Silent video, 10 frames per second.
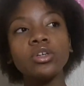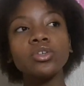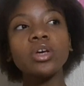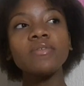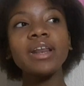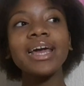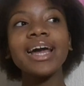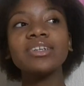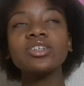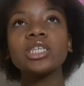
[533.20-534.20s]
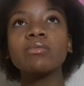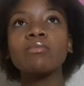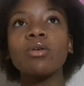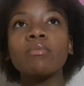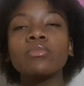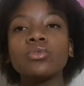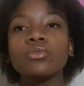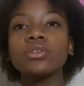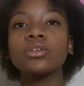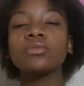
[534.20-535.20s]
So I feel like I just tell my mom,
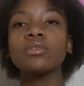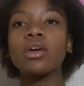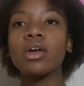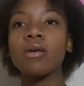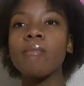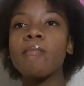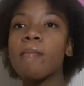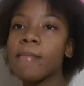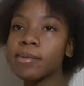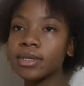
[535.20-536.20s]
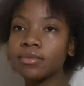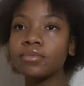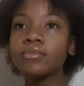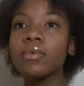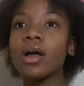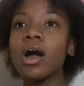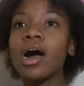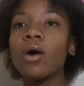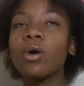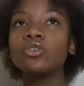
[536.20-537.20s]
okay, mama,
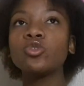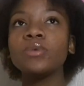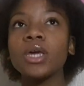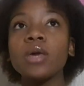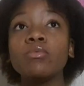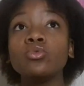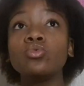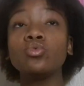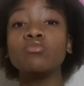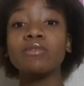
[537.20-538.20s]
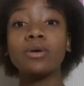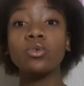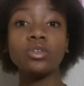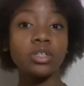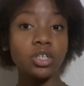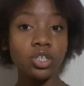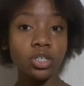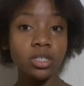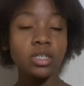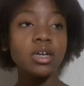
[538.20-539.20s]
I want to be able to make my own
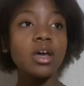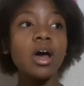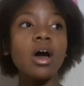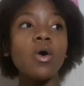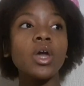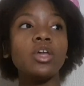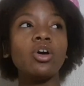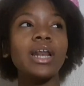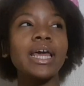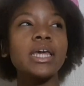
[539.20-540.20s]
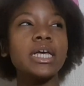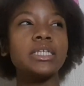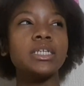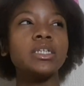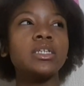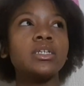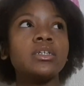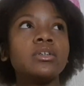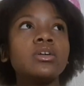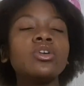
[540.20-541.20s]
decisions. Okay, not like as in,
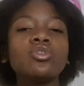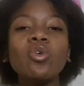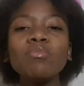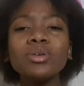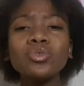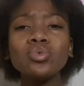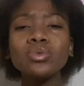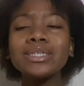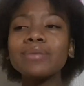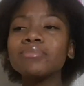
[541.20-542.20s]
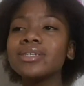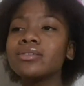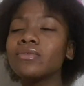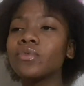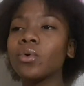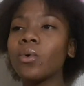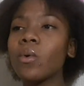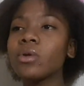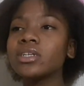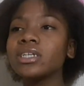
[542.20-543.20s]
don't be too submissive though.
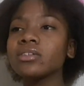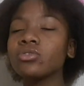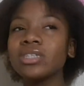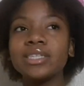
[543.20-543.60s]
Like not